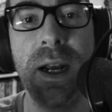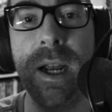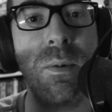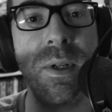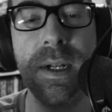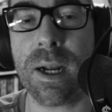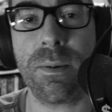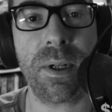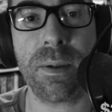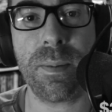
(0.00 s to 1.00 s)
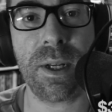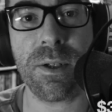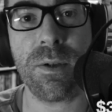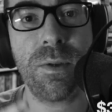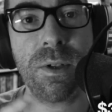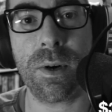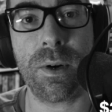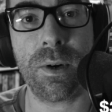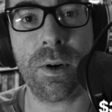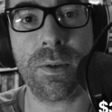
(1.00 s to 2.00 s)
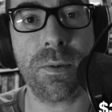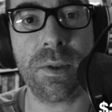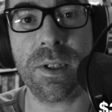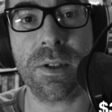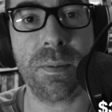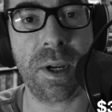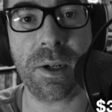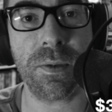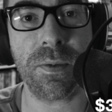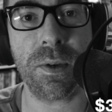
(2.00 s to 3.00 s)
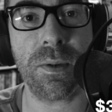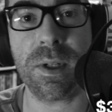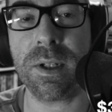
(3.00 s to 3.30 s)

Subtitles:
I would not recommend you start off with this microphone.